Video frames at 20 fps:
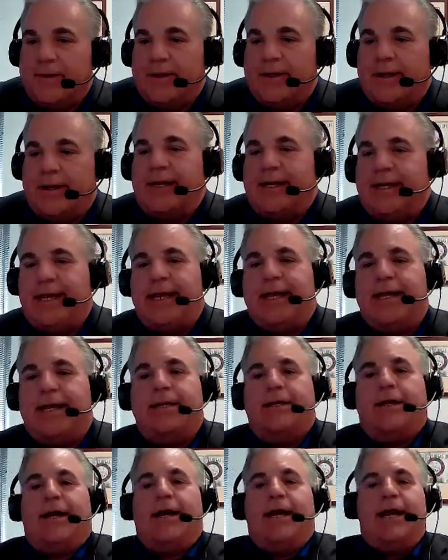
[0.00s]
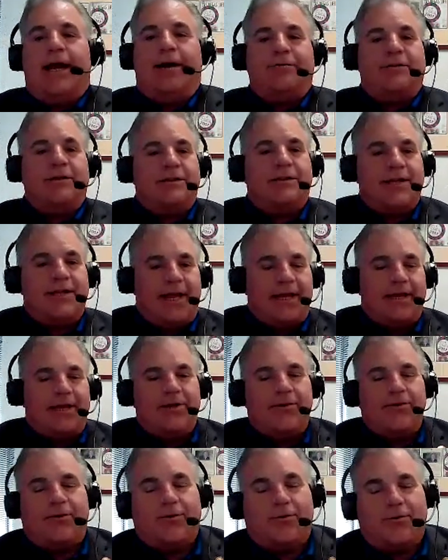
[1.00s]
again, I have to thank
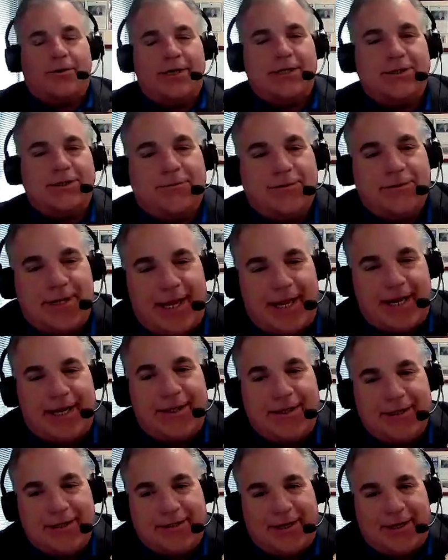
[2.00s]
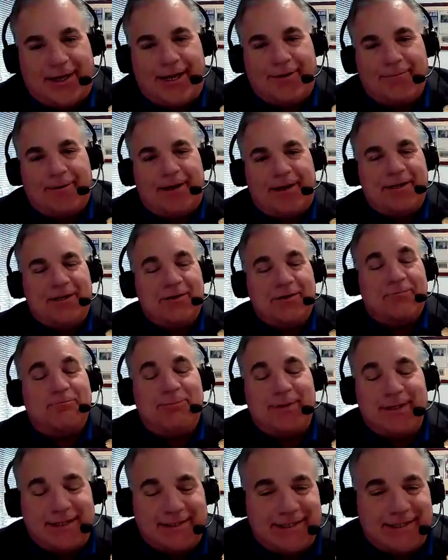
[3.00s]
you, Chris, for taking the time out of your
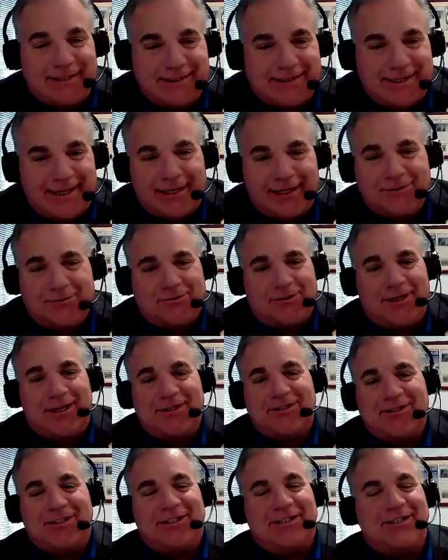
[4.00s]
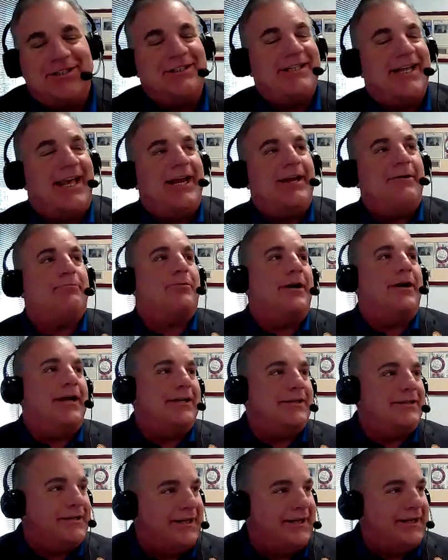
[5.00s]
busy schedule as the state
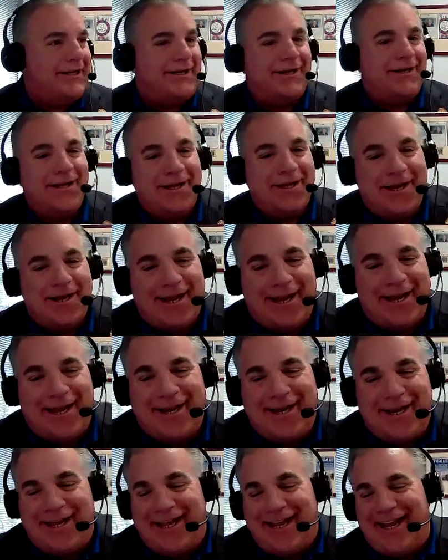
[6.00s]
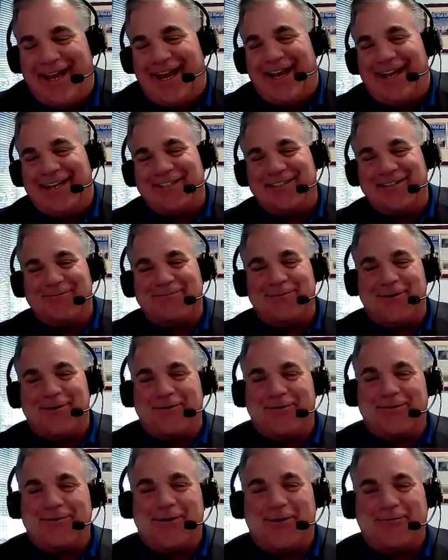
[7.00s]
president and as the
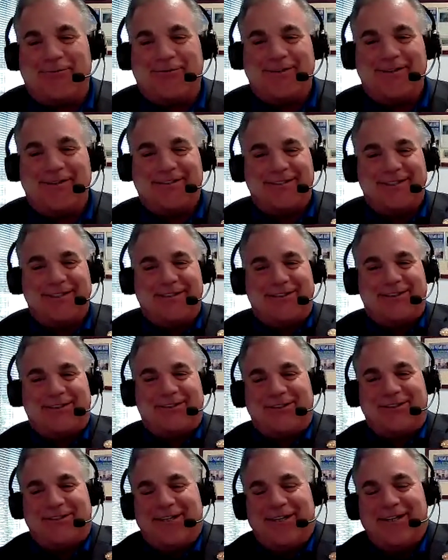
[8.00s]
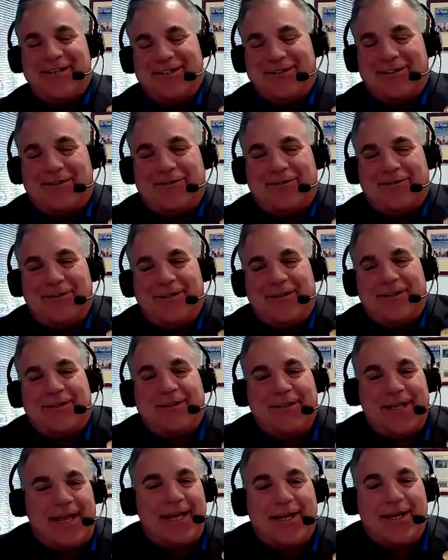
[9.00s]
broker over at Signature. So
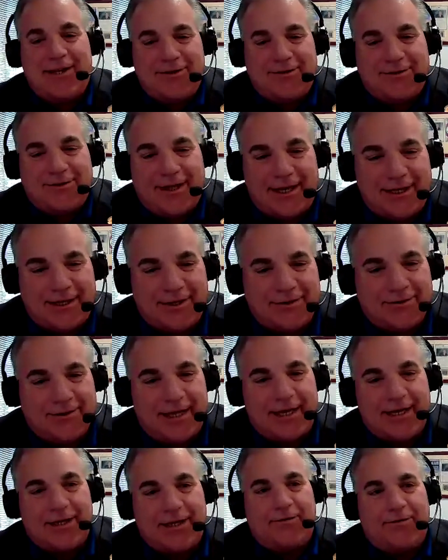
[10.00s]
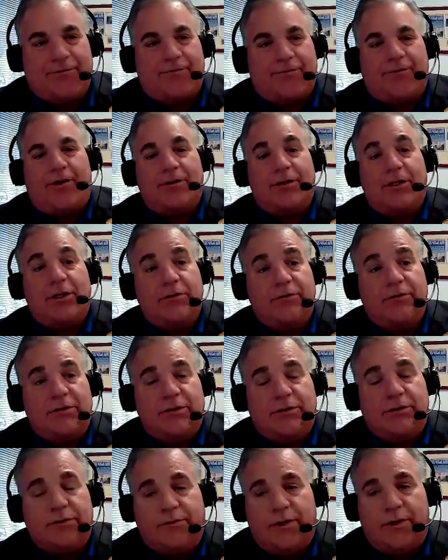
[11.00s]
thank you for all you
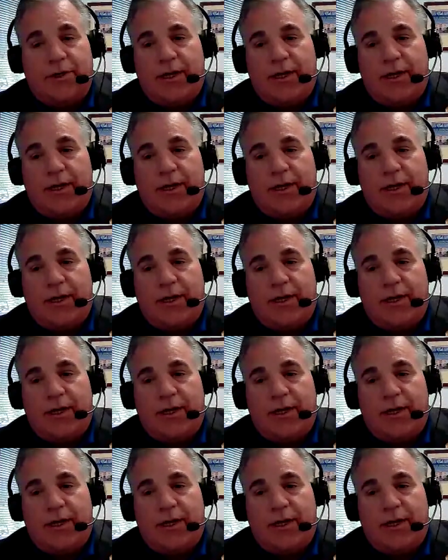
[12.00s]
do.